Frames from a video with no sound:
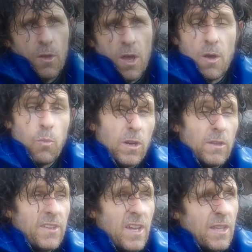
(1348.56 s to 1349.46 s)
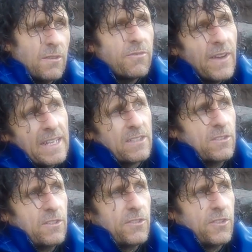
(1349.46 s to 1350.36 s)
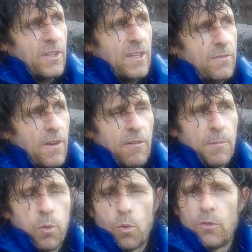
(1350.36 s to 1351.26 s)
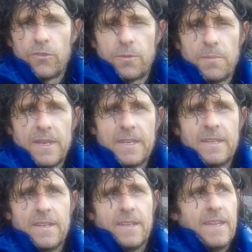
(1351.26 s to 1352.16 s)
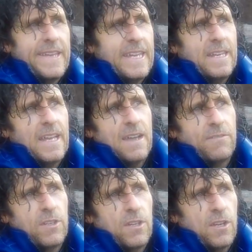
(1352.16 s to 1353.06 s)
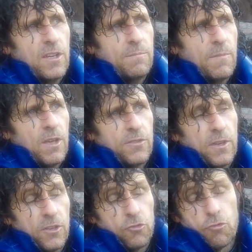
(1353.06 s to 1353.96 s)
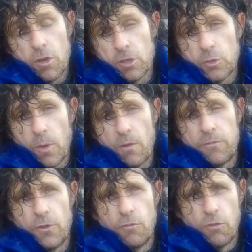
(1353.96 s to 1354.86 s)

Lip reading: One of the other factors that is very important to me in having a strong 12-foot